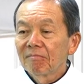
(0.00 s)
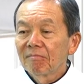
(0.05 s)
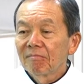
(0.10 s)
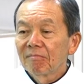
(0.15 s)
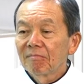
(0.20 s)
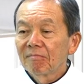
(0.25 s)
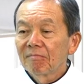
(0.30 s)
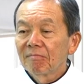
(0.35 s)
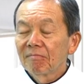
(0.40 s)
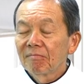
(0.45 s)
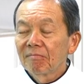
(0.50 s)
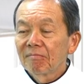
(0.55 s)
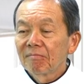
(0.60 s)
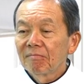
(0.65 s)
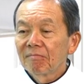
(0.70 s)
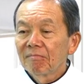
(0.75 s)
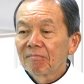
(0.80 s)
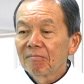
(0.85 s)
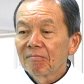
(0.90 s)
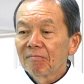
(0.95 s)

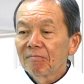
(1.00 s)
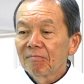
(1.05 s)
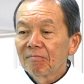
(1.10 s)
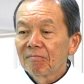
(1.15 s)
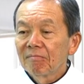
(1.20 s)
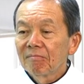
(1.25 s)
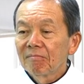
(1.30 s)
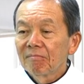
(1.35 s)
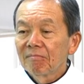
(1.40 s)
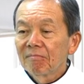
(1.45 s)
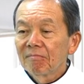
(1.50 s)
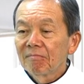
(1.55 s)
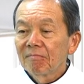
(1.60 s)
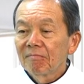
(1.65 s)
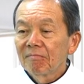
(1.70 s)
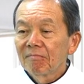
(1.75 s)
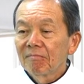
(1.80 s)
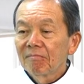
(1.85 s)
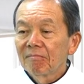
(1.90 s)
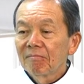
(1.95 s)

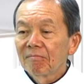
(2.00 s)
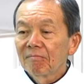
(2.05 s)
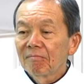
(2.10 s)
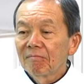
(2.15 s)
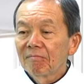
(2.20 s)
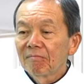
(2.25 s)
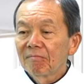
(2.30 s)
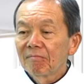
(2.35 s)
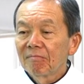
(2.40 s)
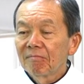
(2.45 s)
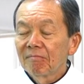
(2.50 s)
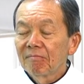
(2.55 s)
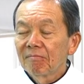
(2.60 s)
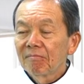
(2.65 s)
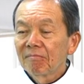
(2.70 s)
(not speaking)